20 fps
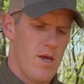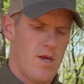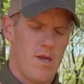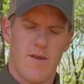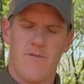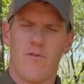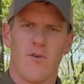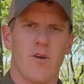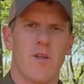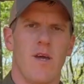
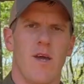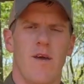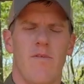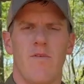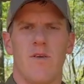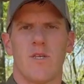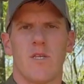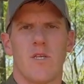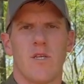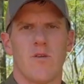If you're going to have
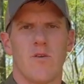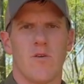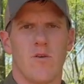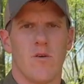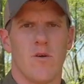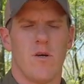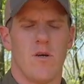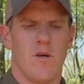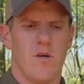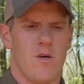this in
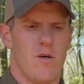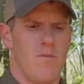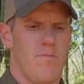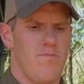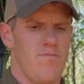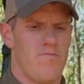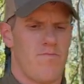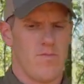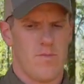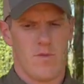your
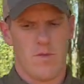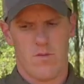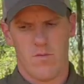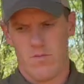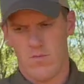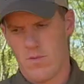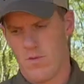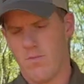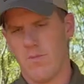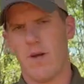
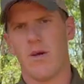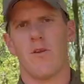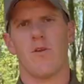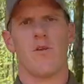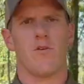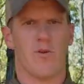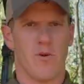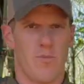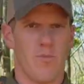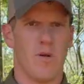mounted
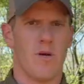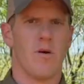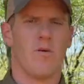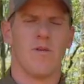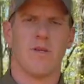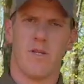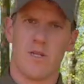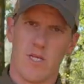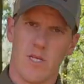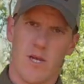on your belt
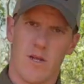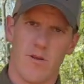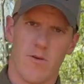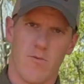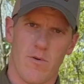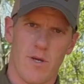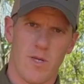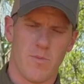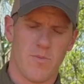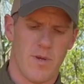inside your
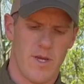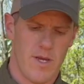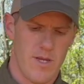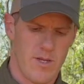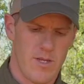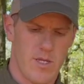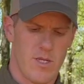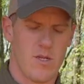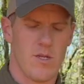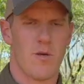waistband,
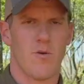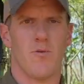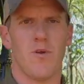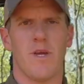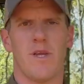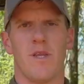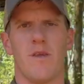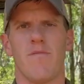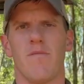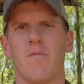it's going to
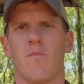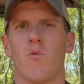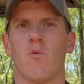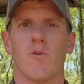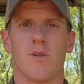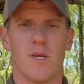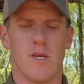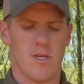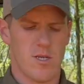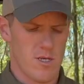create even more
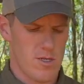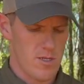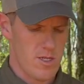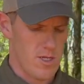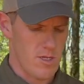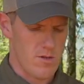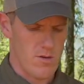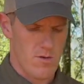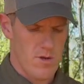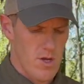tension,
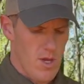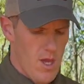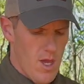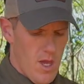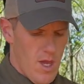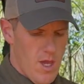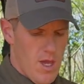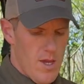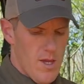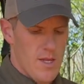so
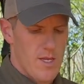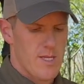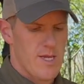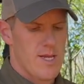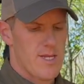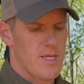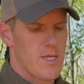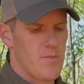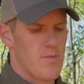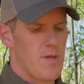it's
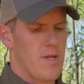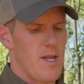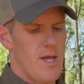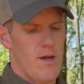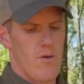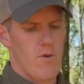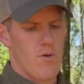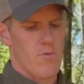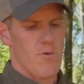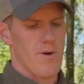not something I
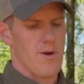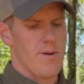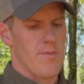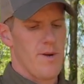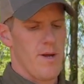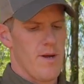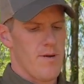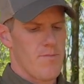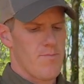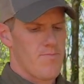would worry
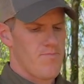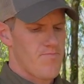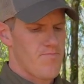about.